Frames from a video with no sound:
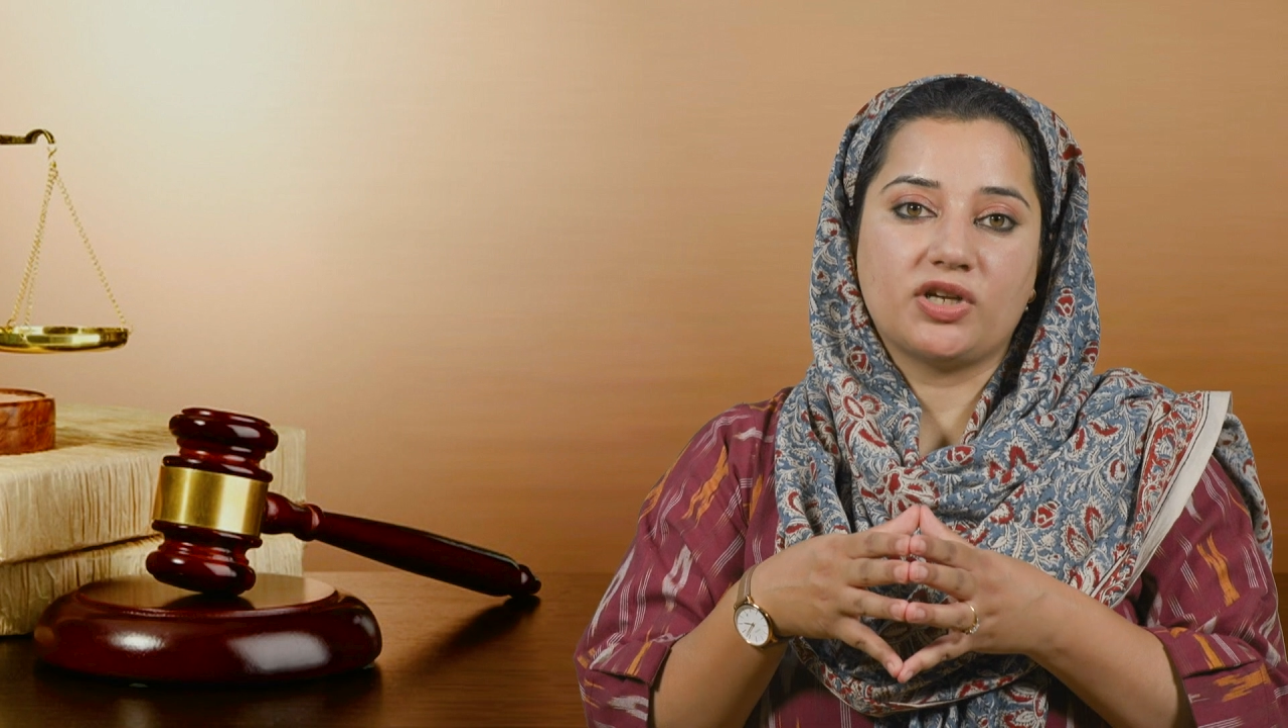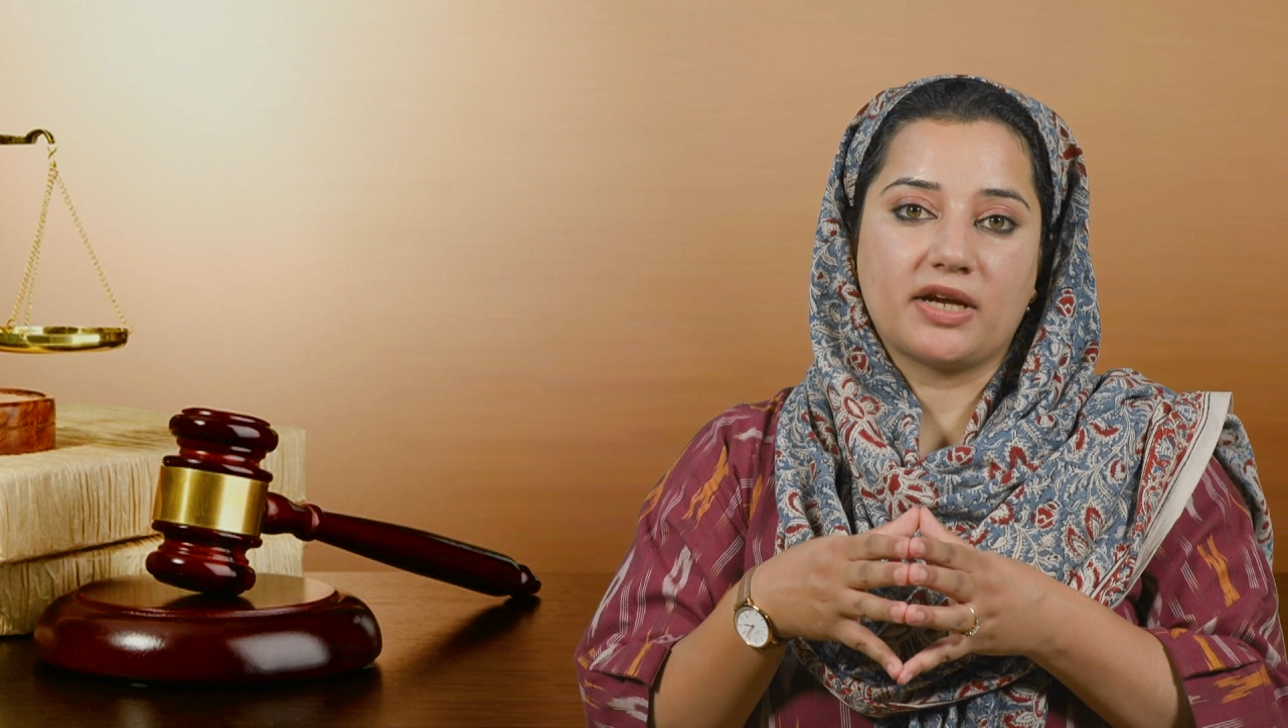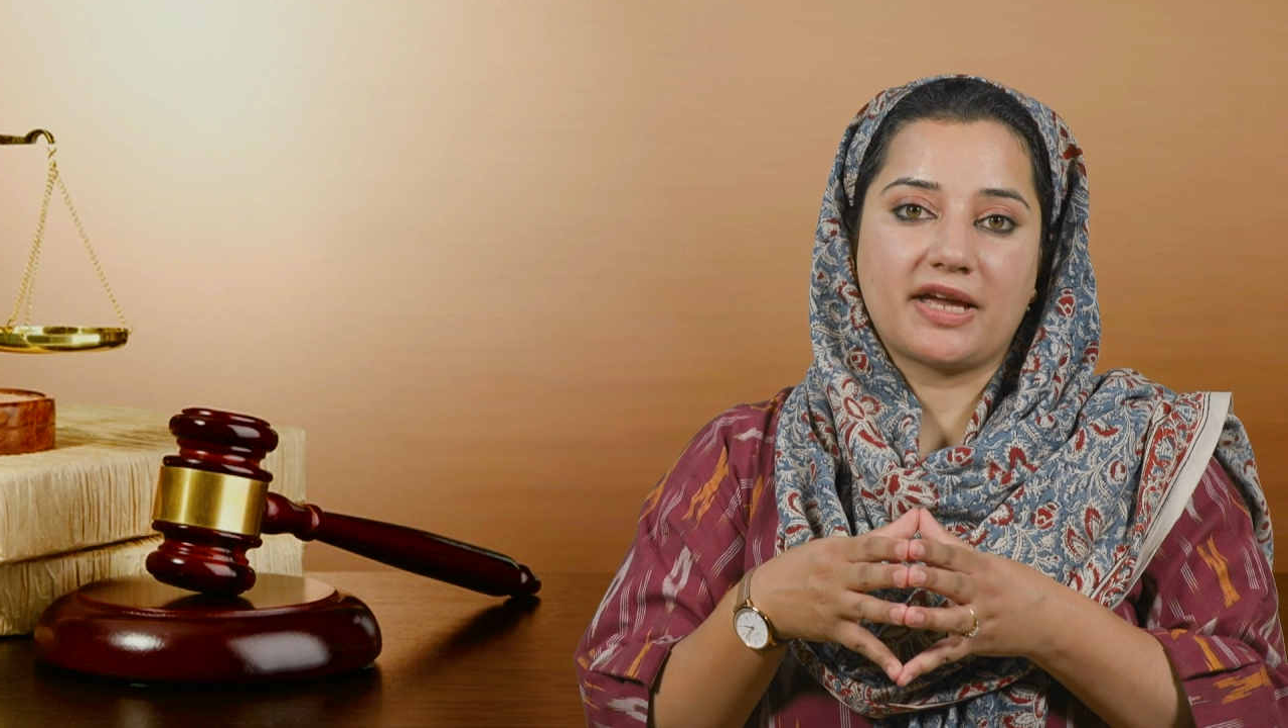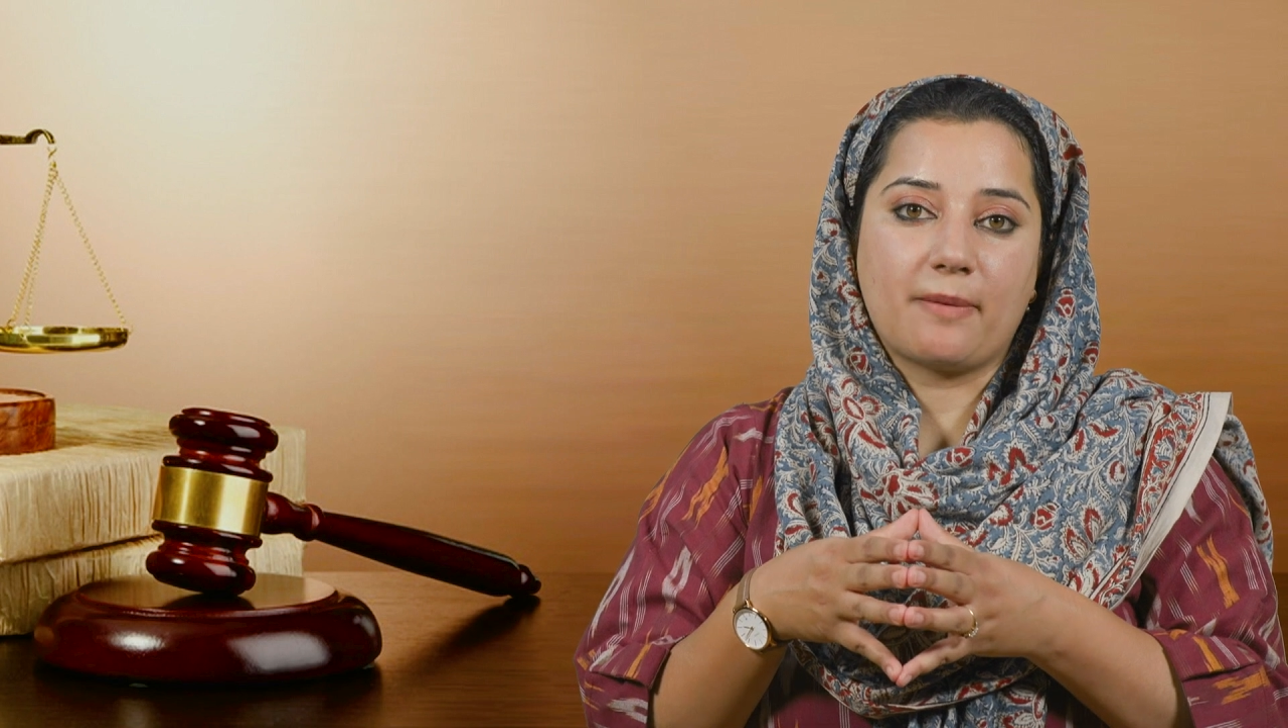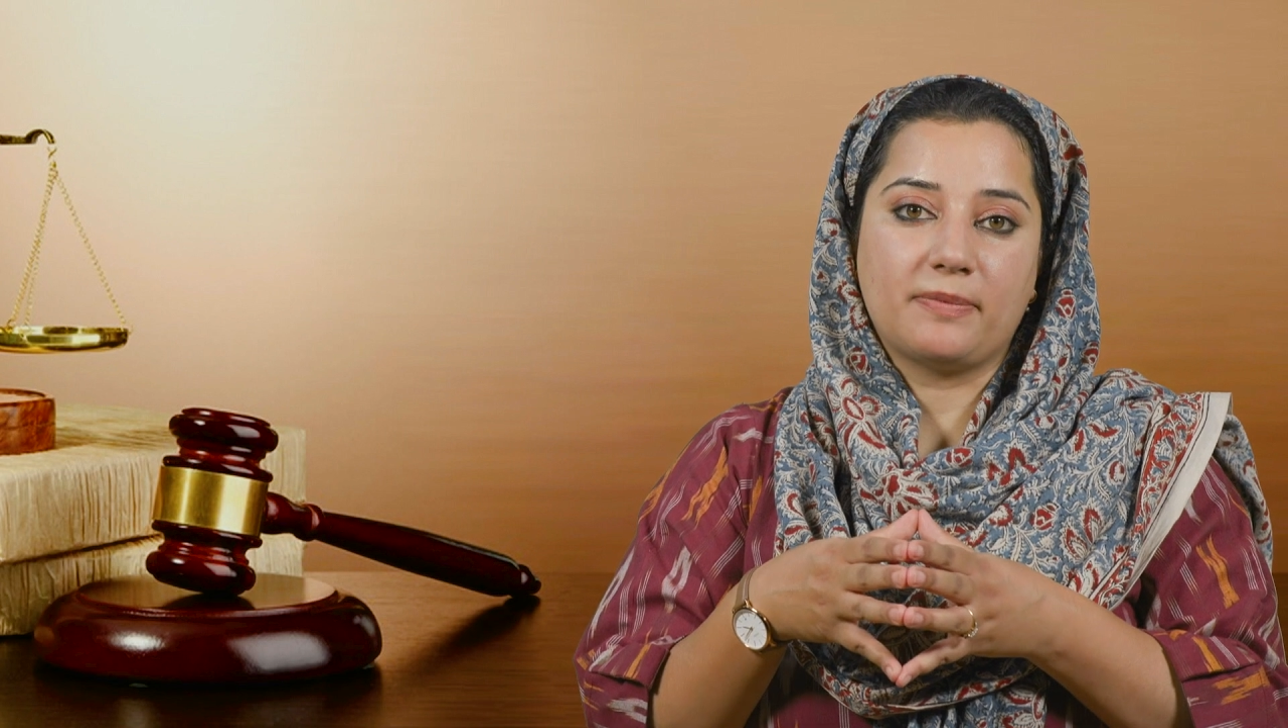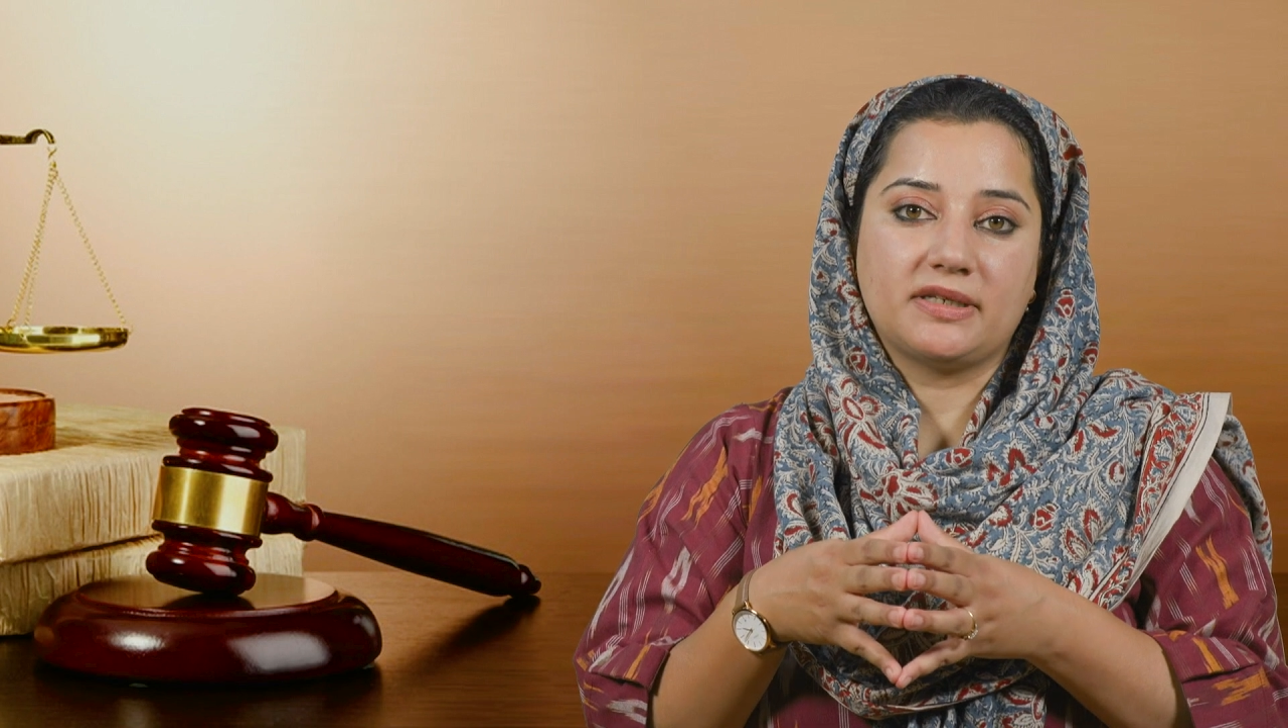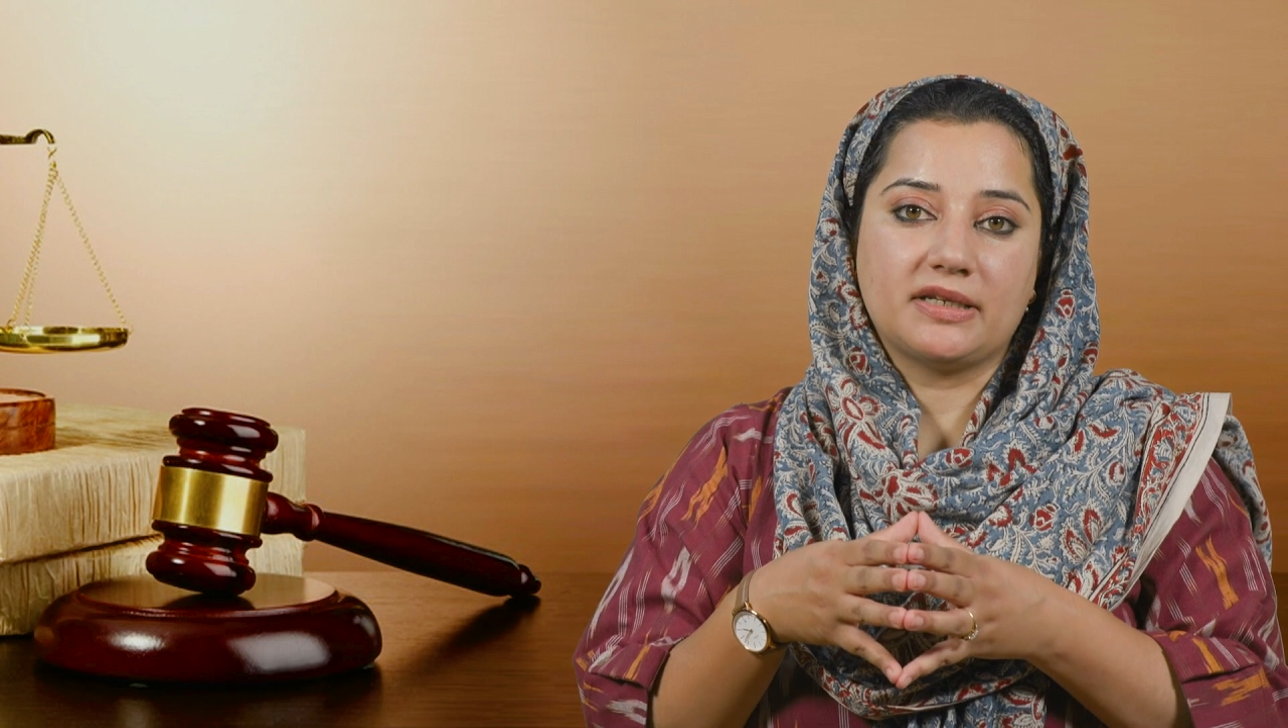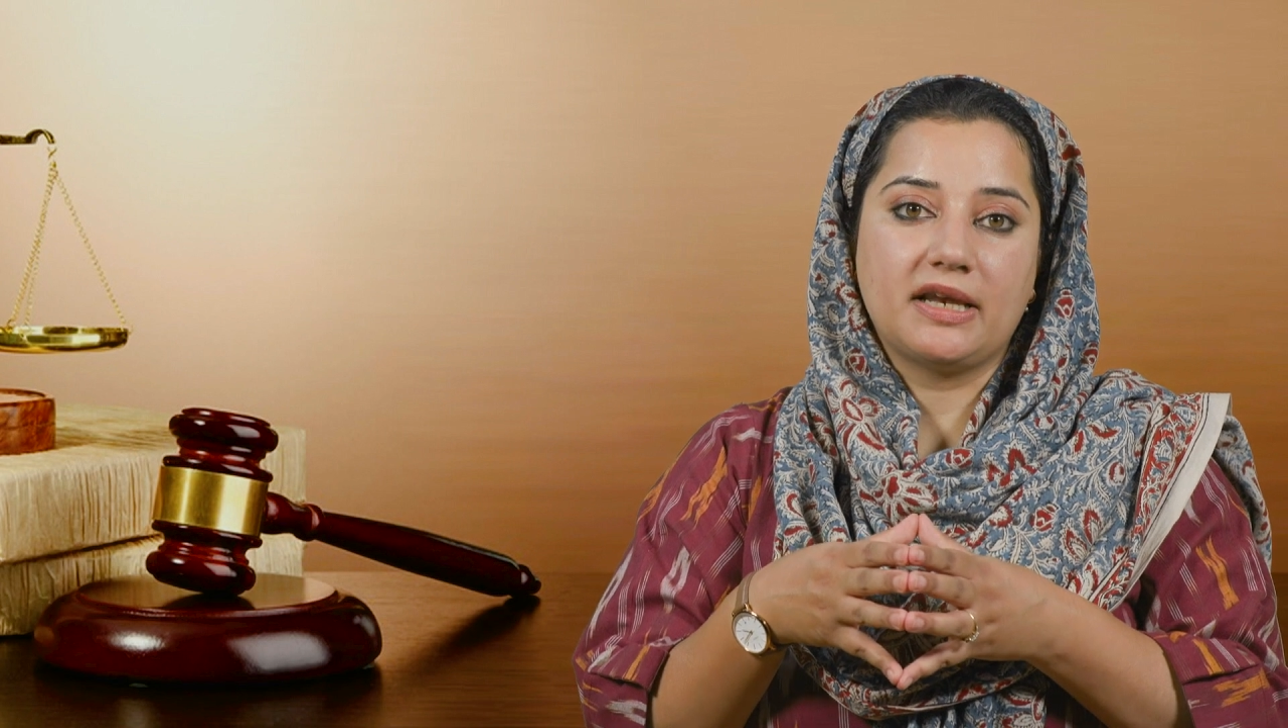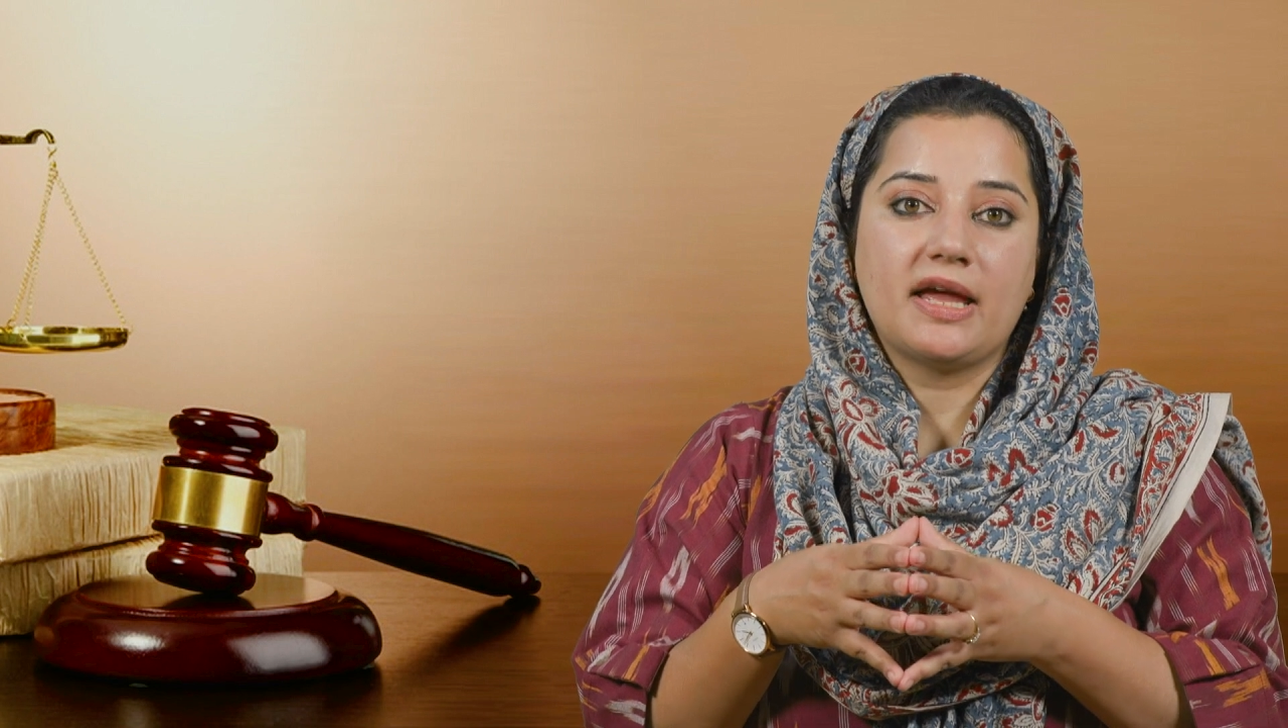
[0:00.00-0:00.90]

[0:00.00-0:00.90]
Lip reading: capital